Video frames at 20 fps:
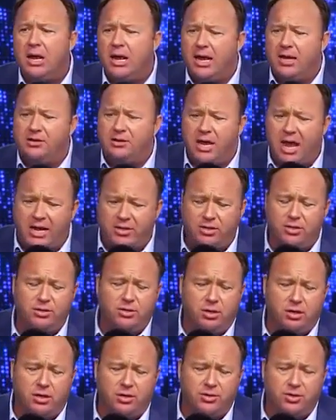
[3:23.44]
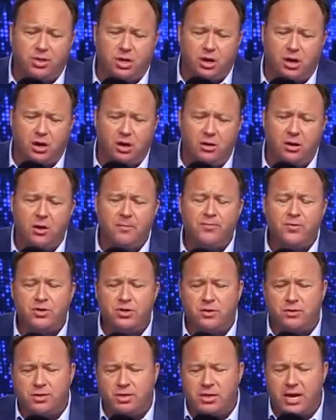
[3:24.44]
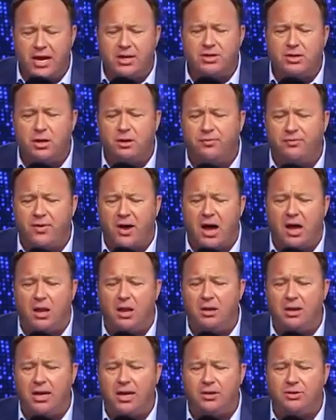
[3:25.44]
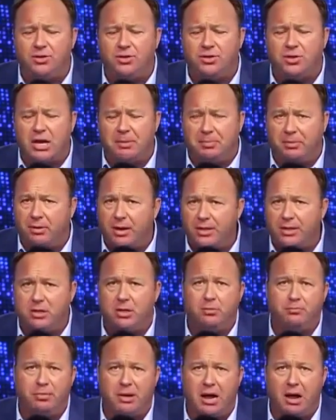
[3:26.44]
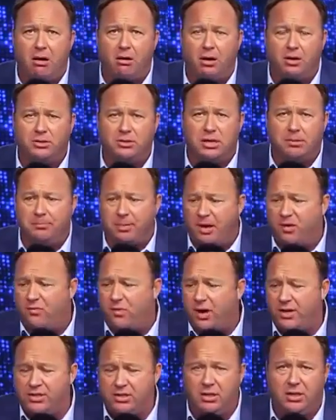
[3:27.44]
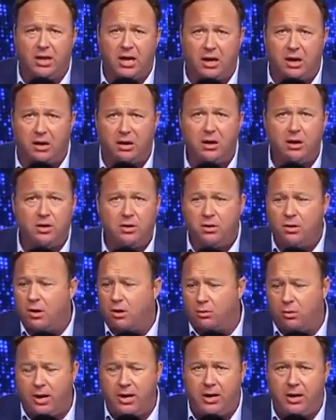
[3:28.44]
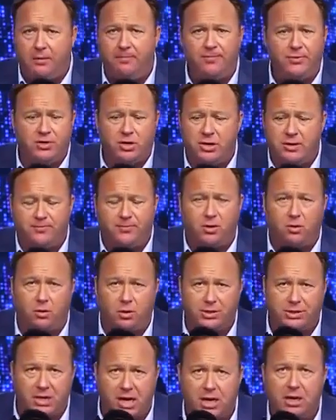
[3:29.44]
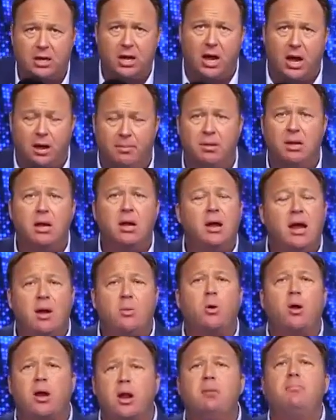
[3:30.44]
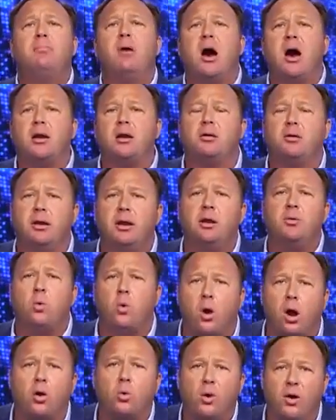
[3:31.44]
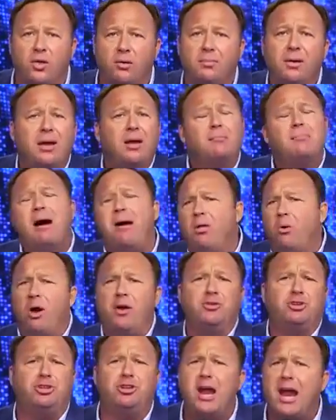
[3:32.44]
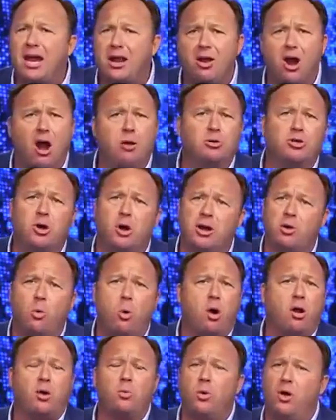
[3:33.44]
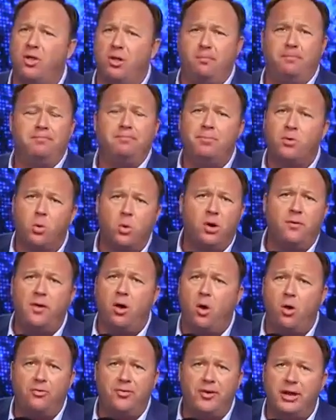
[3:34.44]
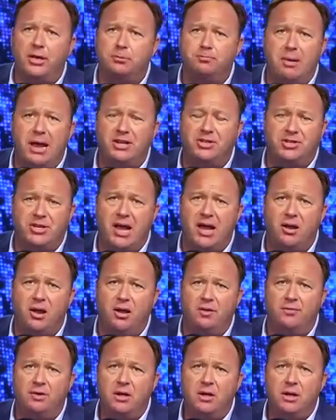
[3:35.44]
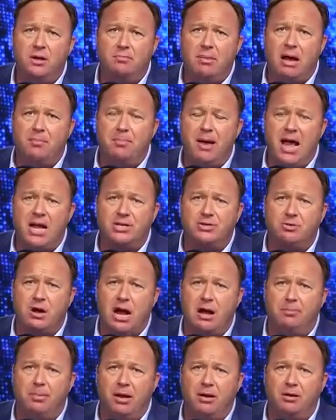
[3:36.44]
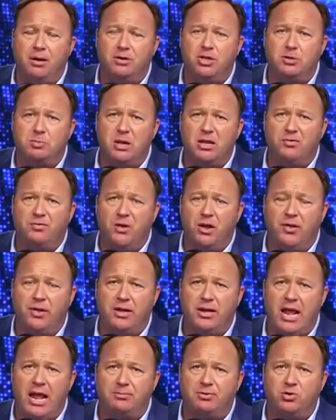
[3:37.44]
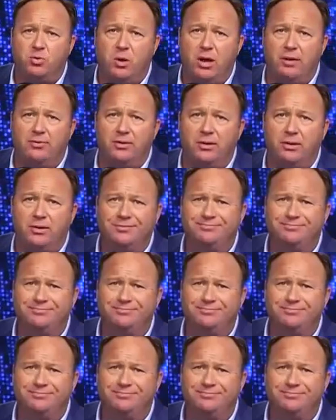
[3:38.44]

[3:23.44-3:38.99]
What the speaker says: and Texans are concerned, so the state's going to follow its separation of powers. I'm paraphrasing the letter. You can go read it. It's on Infowars.com, and we're going to monitor it and work with them. By the way, the State Guard was already working with them, where the whole thing's based out of by Bastrop and Smithville and Camp Swift,